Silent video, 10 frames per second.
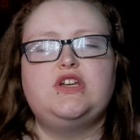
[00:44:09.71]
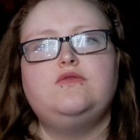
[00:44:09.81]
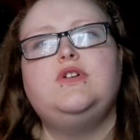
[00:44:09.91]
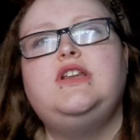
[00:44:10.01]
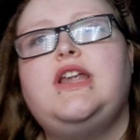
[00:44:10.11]

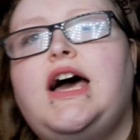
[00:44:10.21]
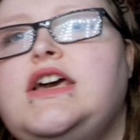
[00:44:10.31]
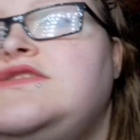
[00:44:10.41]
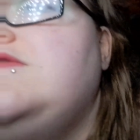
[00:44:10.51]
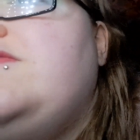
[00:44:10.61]
In real
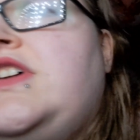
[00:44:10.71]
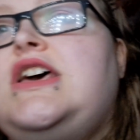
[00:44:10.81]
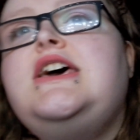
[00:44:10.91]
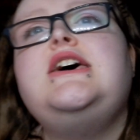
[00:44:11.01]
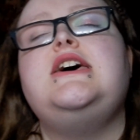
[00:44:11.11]
life,
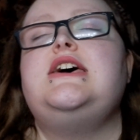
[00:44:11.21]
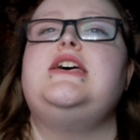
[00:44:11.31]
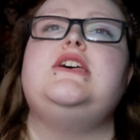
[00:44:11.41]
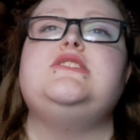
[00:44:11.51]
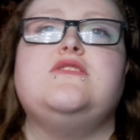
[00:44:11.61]

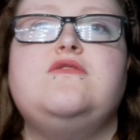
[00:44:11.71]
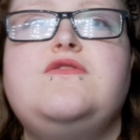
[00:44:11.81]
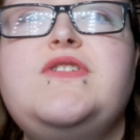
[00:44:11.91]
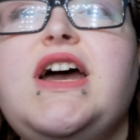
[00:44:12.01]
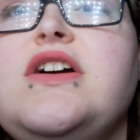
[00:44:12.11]
it's a
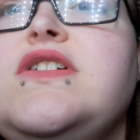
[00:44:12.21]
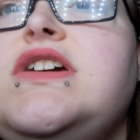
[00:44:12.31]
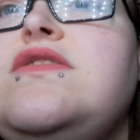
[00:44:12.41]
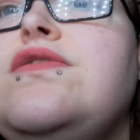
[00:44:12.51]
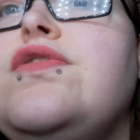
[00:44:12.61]

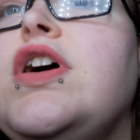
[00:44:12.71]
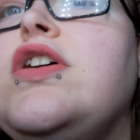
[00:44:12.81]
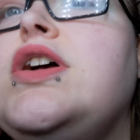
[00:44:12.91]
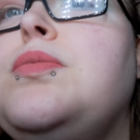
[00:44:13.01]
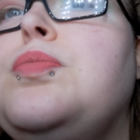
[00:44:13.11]
very,
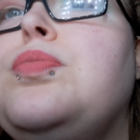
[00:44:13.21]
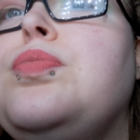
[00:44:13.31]
very